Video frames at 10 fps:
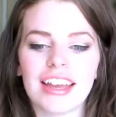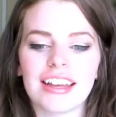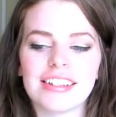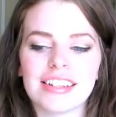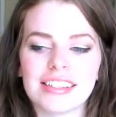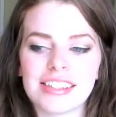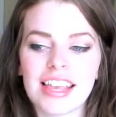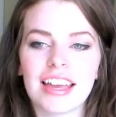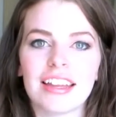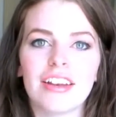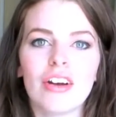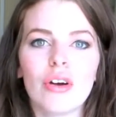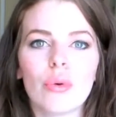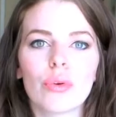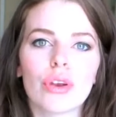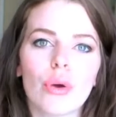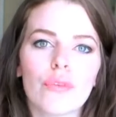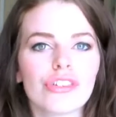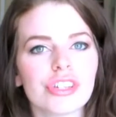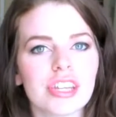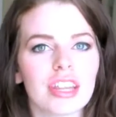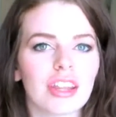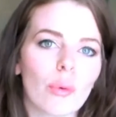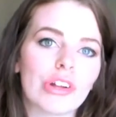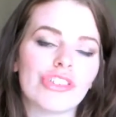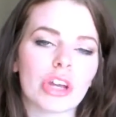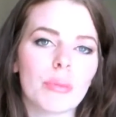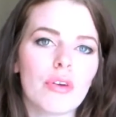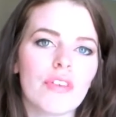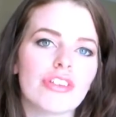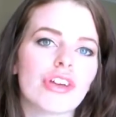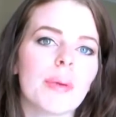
and it said, oh, you know, if you're just sitting there watching a movie,